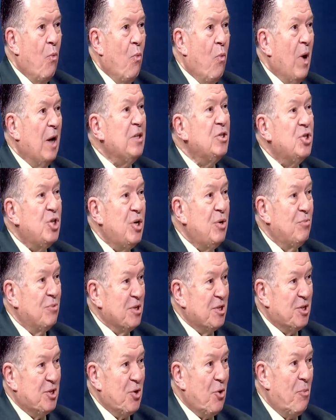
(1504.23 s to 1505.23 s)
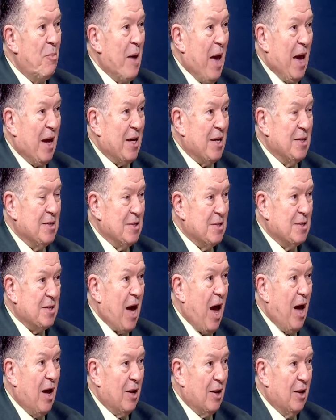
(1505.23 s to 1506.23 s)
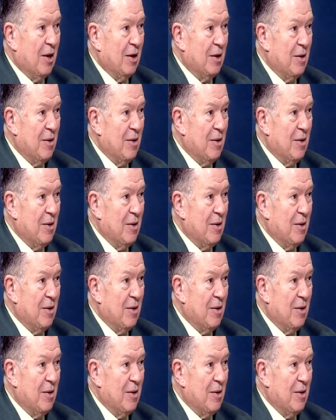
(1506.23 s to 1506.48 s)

when she was still back in Scotland.